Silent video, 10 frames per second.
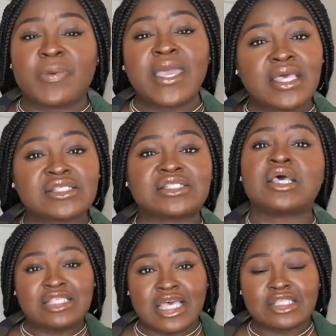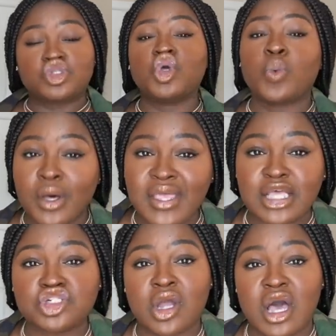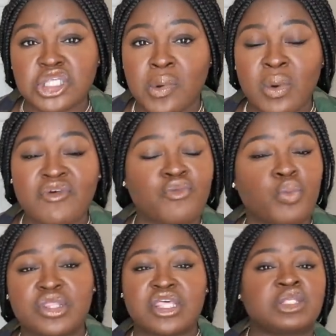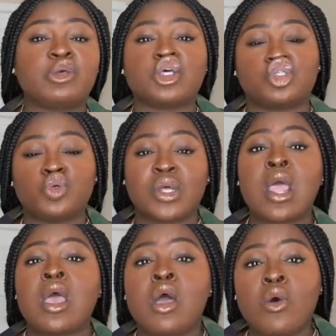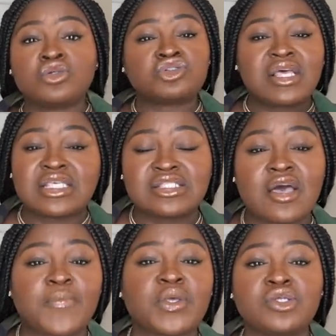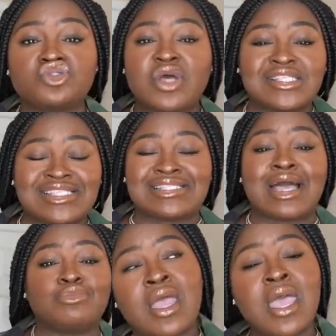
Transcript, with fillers: piece, sis, you will get your cost per wear with this because you can dress this up, you can dress this down.